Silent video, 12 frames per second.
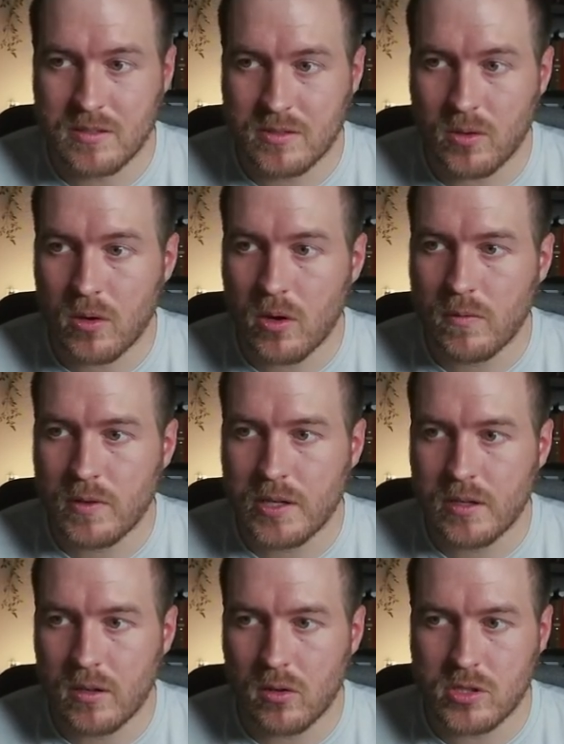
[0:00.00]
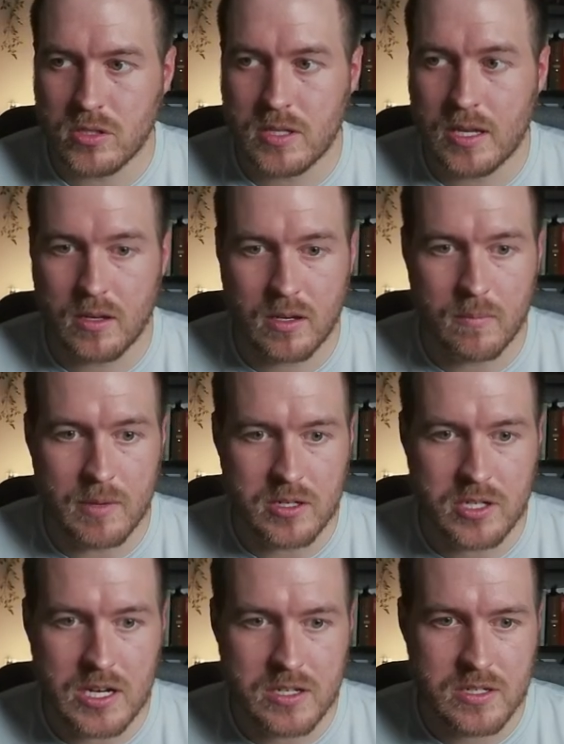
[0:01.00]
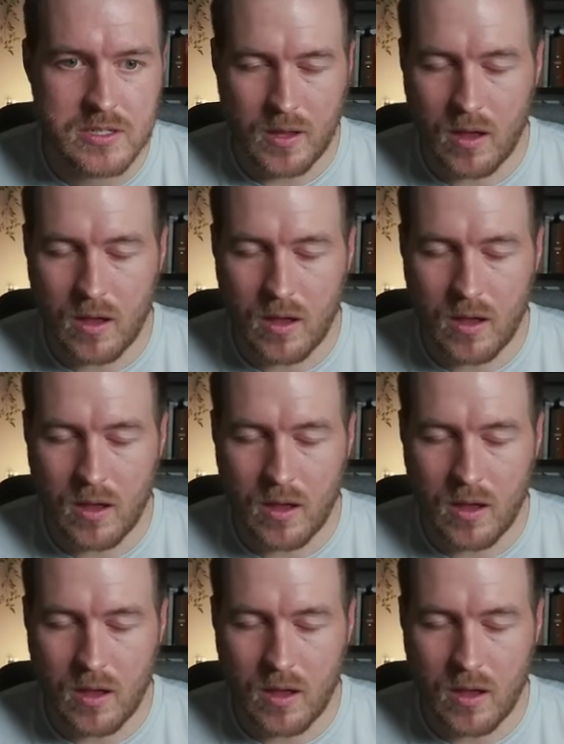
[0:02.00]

So I'll go over here and I'll just hit commit changes.